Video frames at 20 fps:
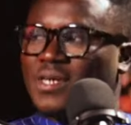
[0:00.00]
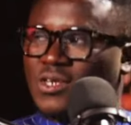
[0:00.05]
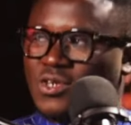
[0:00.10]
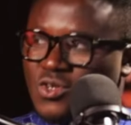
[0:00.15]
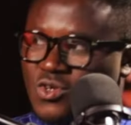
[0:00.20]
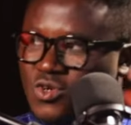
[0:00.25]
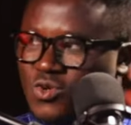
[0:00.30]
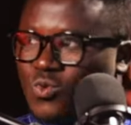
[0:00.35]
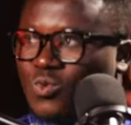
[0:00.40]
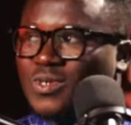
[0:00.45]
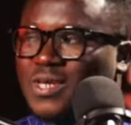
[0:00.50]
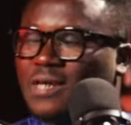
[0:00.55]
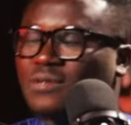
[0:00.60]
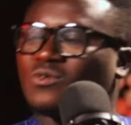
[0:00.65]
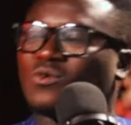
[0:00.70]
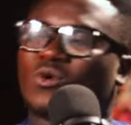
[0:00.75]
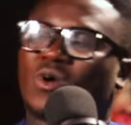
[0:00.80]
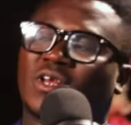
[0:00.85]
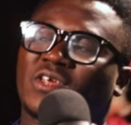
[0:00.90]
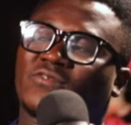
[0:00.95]
in you
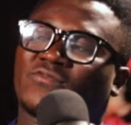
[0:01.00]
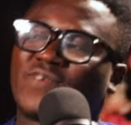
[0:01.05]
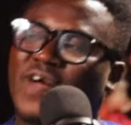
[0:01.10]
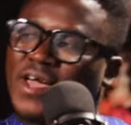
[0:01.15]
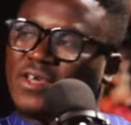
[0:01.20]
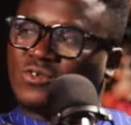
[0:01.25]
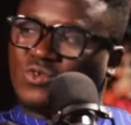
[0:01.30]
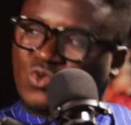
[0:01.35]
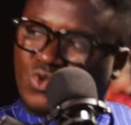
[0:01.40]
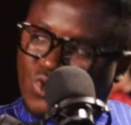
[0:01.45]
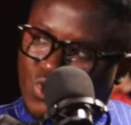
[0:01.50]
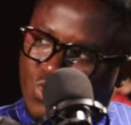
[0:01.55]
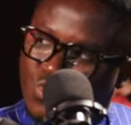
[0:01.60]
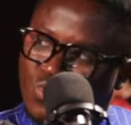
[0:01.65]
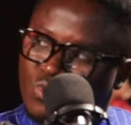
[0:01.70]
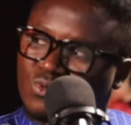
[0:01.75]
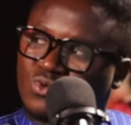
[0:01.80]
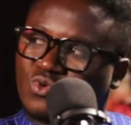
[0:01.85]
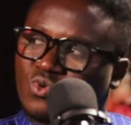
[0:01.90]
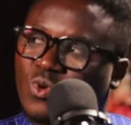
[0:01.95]
that qualifies
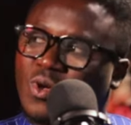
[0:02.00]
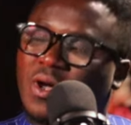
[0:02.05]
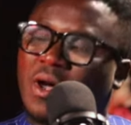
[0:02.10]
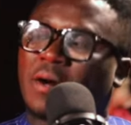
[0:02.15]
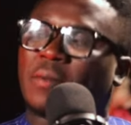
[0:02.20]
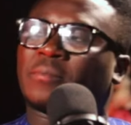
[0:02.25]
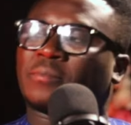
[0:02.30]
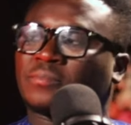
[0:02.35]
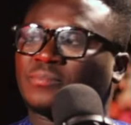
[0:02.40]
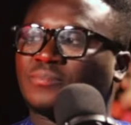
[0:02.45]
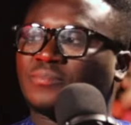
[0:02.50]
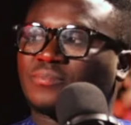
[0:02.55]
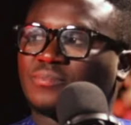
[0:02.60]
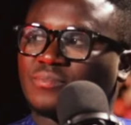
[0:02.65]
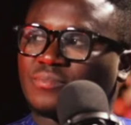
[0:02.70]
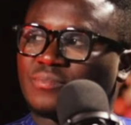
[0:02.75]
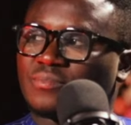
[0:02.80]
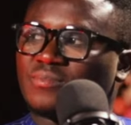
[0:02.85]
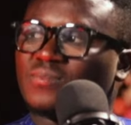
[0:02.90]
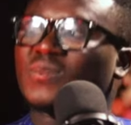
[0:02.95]
you to come
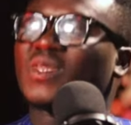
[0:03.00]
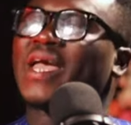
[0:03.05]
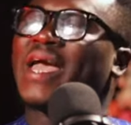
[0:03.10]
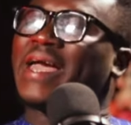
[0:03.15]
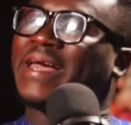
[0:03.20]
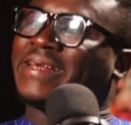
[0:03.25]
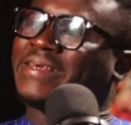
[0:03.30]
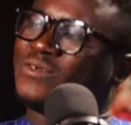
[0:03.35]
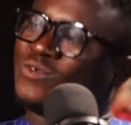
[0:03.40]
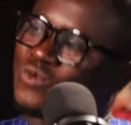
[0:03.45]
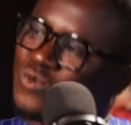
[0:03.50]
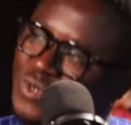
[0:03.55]
and